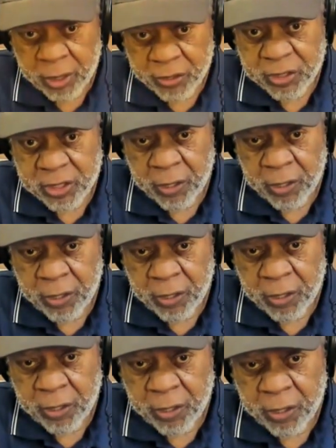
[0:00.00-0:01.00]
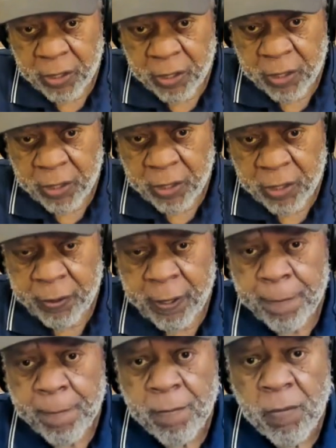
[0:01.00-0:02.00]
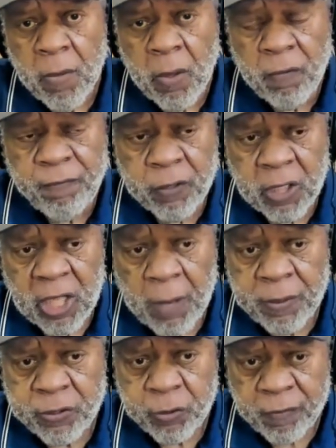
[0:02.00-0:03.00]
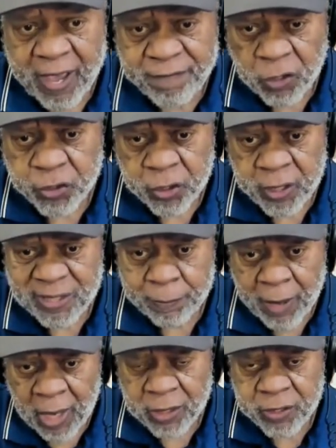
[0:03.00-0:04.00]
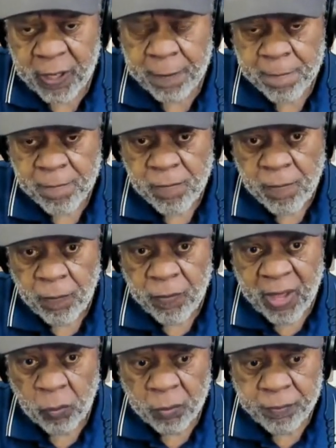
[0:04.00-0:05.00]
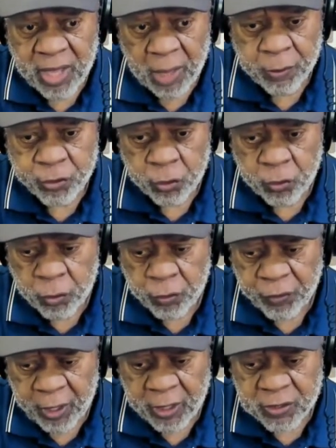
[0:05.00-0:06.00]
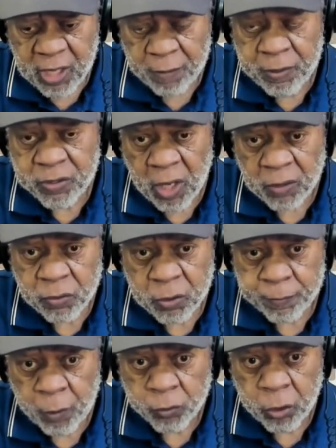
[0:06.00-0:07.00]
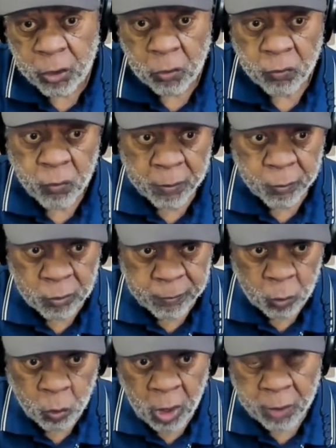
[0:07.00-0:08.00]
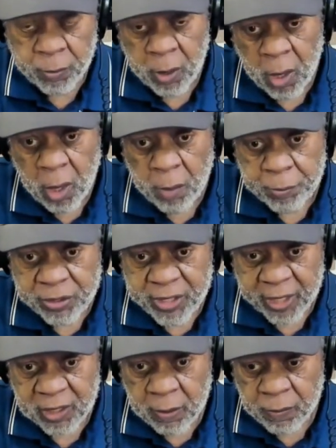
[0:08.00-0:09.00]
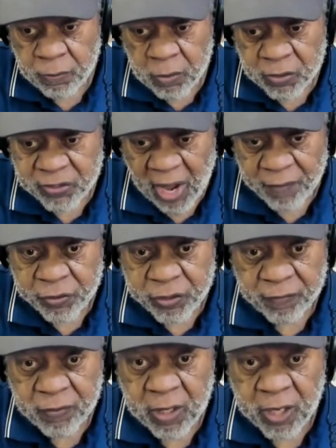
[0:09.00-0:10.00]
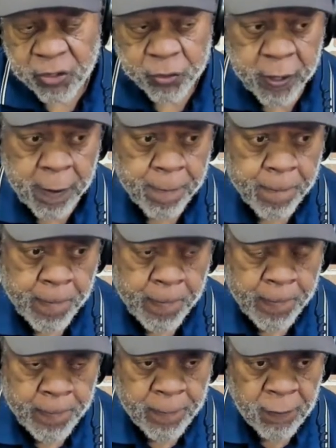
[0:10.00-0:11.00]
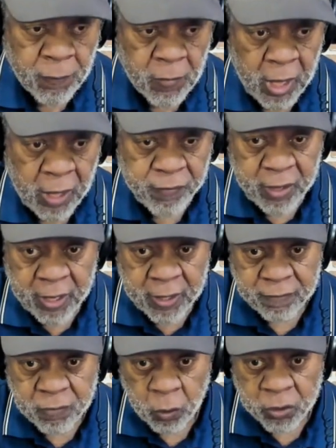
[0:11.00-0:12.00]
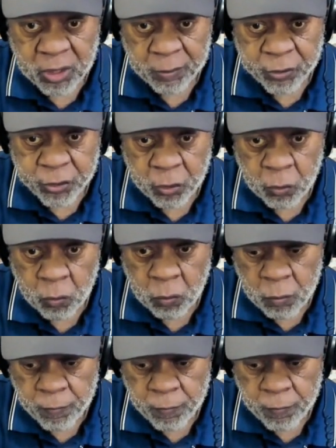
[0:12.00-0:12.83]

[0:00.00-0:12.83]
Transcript: necessary for the government to, in fact, function as a polity that would be able to do the things governments are supposed to do. Number one, protect the, the sovereignty of the country. And then, of course, number two,